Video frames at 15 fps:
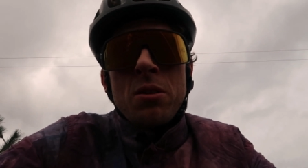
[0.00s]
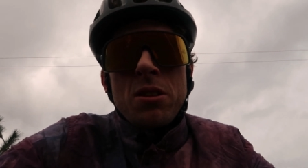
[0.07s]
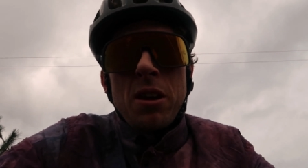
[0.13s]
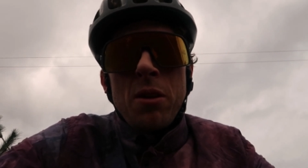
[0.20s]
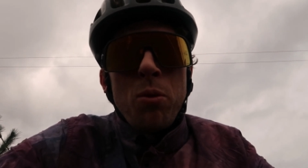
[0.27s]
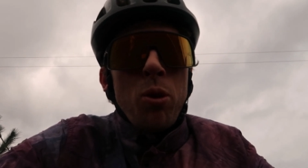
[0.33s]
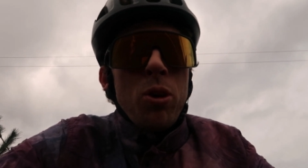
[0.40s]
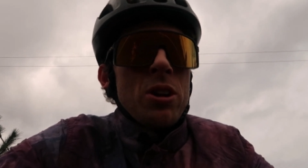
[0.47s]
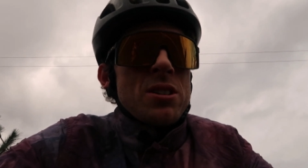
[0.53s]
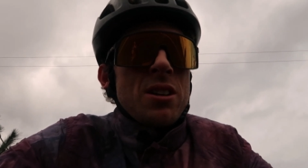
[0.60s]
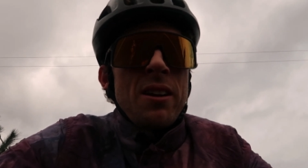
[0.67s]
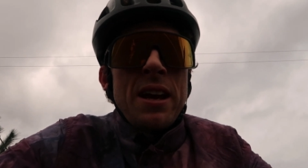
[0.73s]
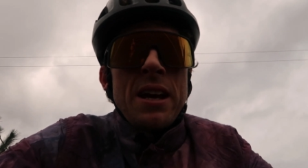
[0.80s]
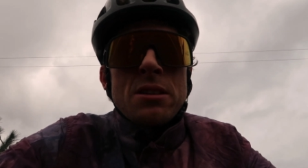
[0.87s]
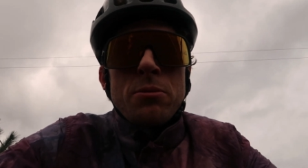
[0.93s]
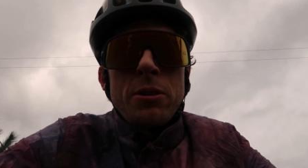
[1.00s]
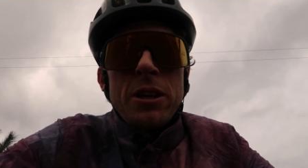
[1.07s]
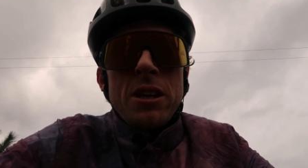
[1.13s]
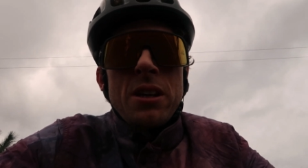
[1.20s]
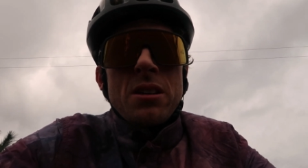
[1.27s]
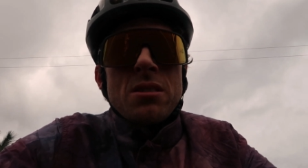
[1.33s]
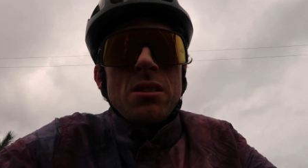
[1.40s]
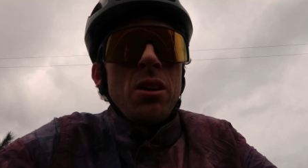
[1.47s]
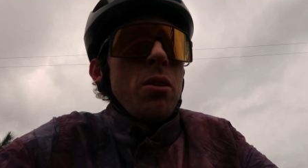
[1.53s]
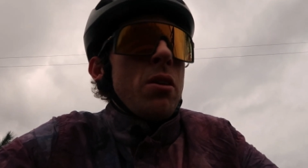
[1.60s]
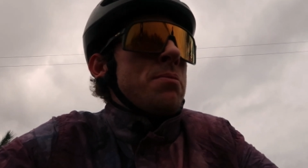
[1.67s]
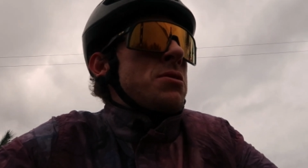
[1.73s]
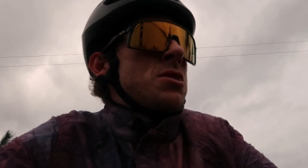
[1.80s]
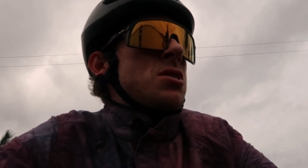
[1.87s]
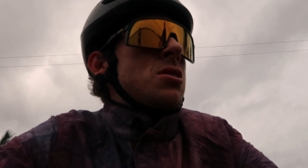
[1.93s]
the Worlds are next week, so
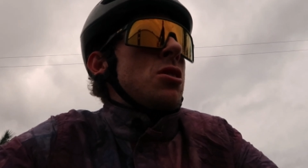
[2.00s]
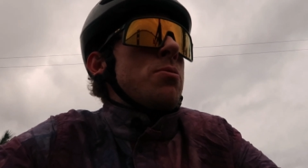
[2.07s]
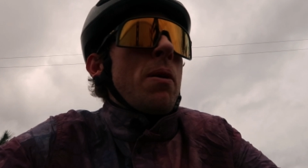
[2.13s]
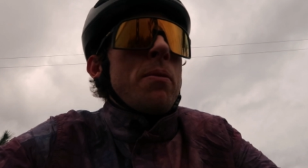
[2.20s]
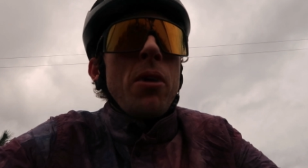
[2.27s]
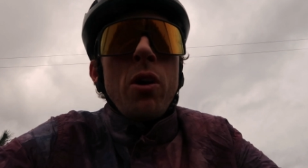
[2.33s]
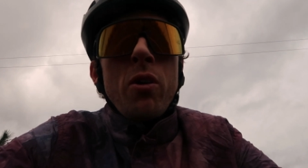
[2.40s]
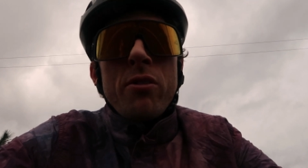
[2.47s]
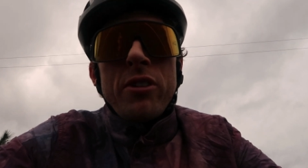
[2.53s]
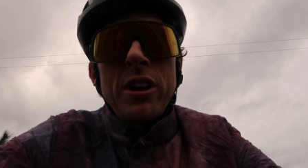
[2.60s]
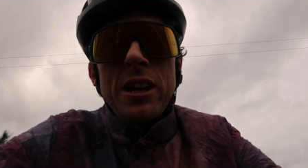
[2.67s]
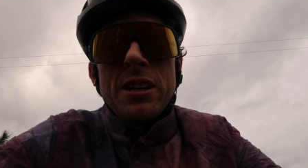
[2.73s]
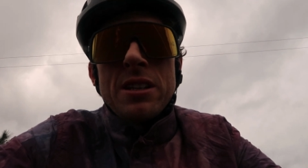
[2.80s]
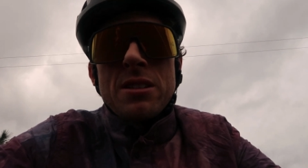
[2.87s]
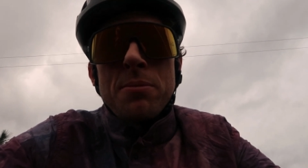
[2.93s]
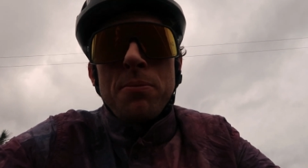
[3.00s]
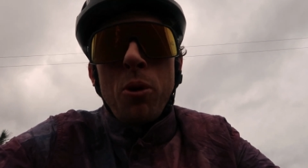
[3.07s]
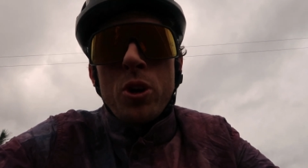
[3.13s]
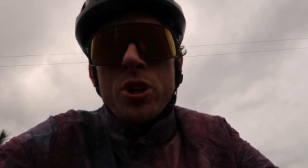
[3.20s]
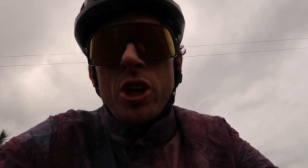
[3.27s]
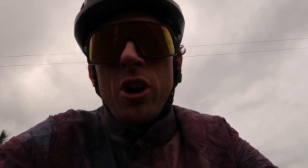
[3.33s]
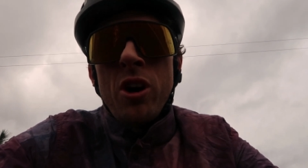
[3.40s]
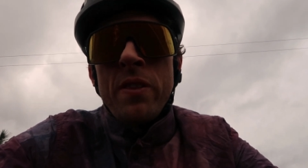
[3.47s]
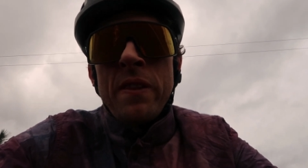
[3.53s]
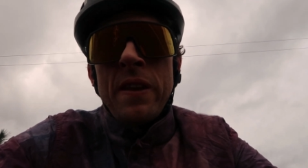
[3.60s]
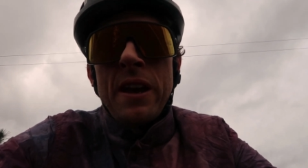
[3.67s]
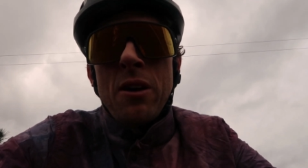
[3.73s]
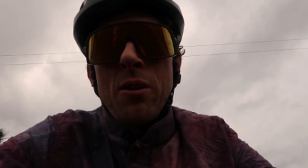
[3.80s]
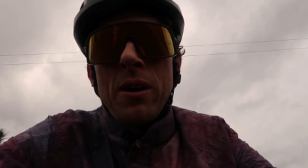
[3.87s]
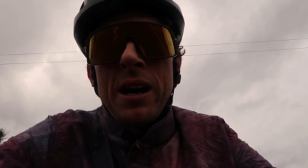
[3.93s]
I'm super motivated to push on
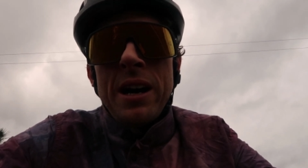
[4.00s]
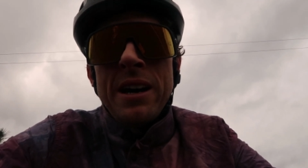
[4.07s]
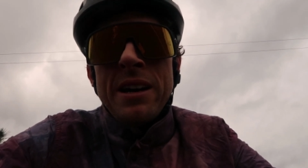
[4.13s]
now